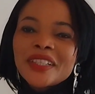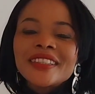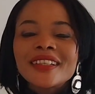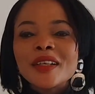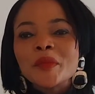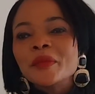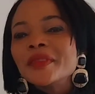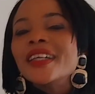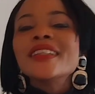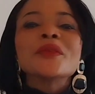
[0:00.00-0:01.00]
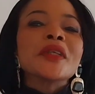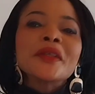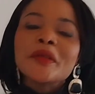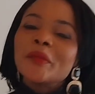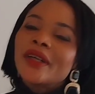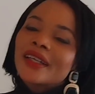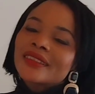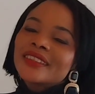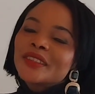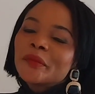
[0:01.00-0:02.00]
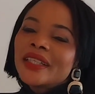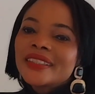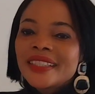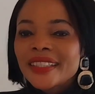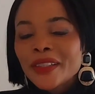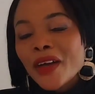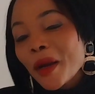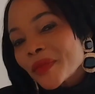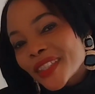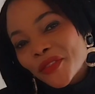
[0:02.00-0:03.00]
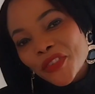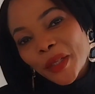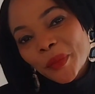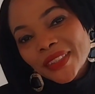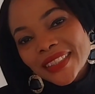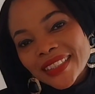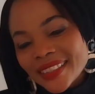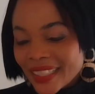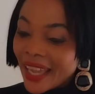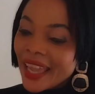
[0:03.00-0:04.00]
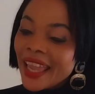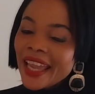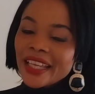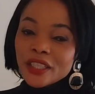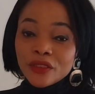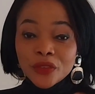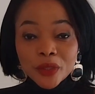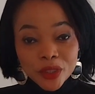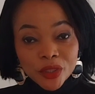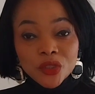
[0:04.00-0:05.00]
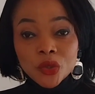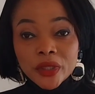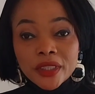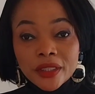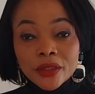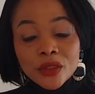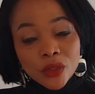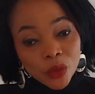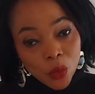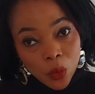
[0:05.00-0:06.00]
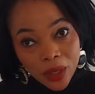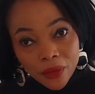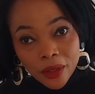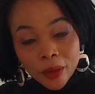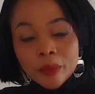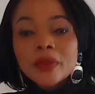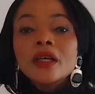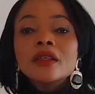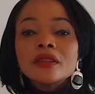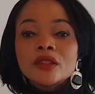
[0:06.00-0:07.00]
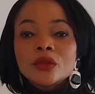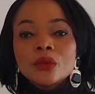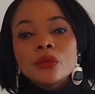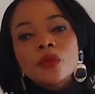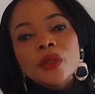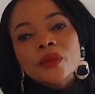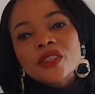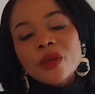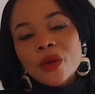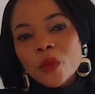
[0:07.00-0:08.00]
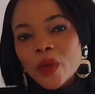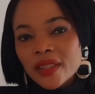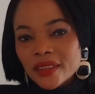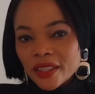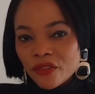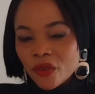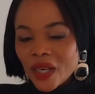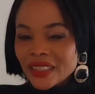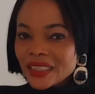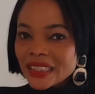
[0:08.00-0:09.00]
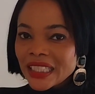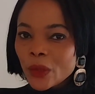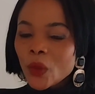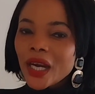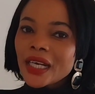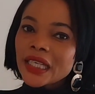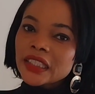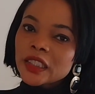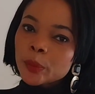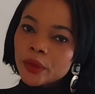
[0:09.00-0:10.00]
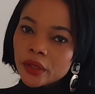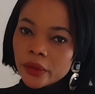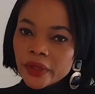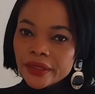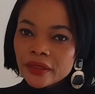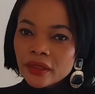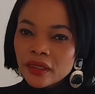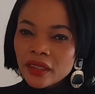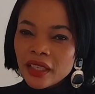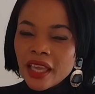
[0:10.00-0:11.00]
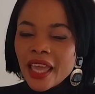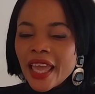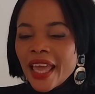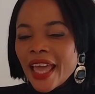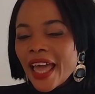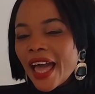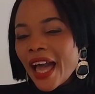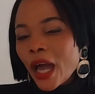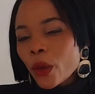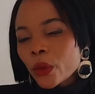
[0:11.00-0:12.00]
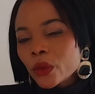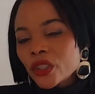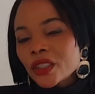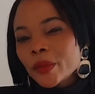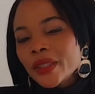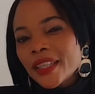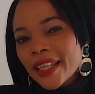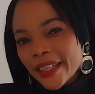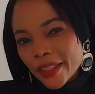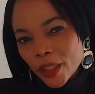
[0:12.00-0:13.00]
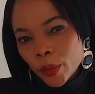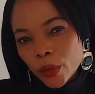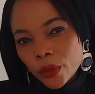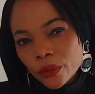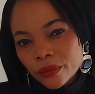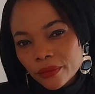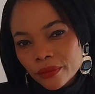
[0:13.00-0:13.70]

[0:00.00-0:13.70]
welcome and welcome back to my channel. I'm Sephora Moses and if you're just joining us, you're welcome to Real Talk with Sephora. Today we are exploring how to be likable.